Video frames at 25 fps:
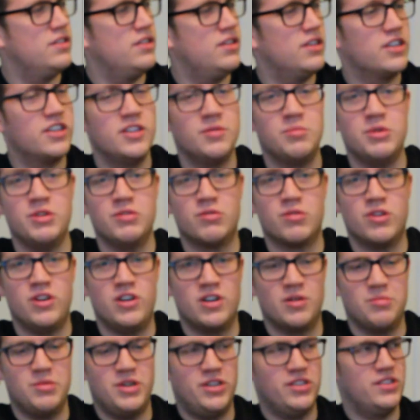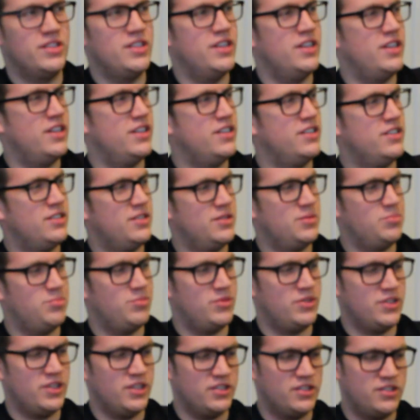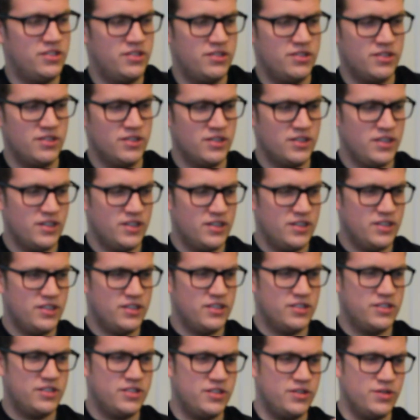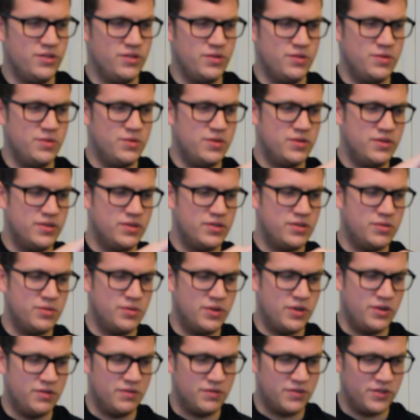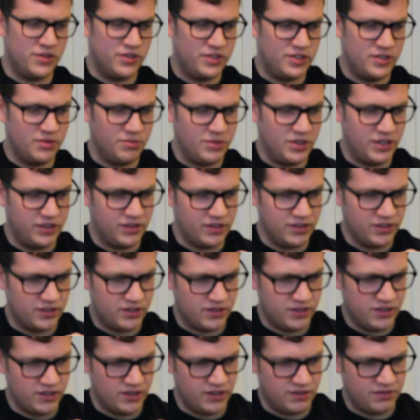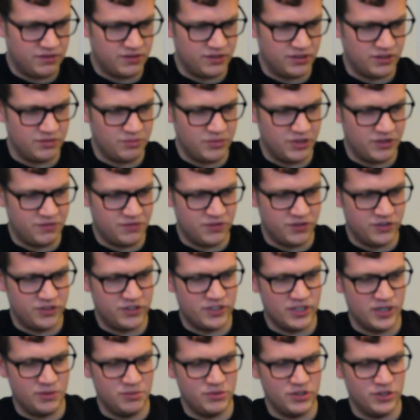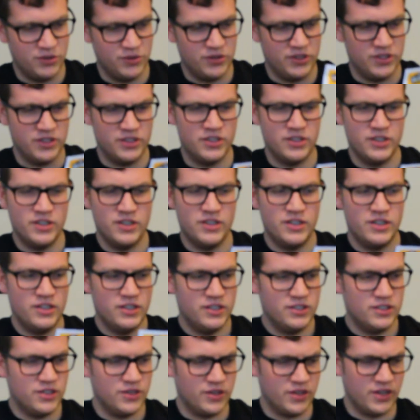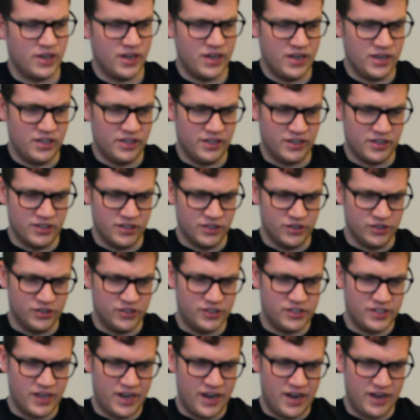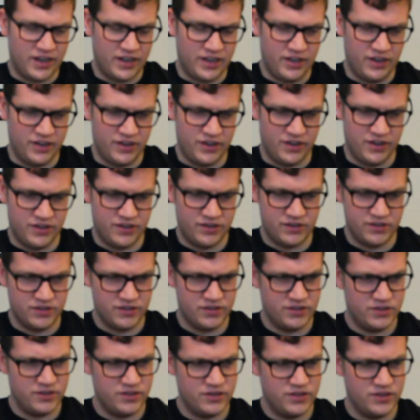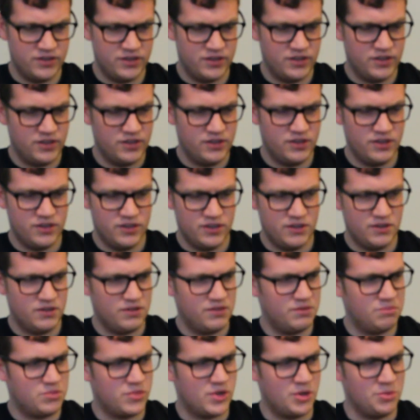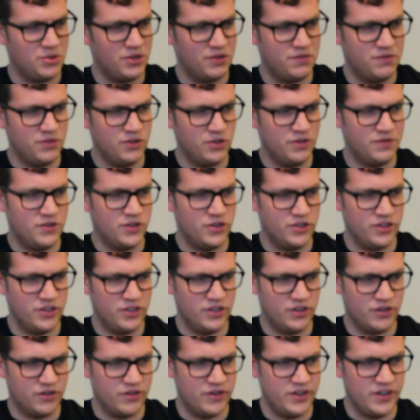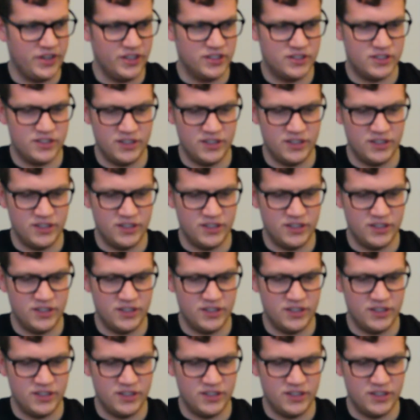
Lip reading: could be wrong about that. I'm not too well versed about this stuff. This is my first time doing it. So they got like a little sack here, probably full of all the ingredients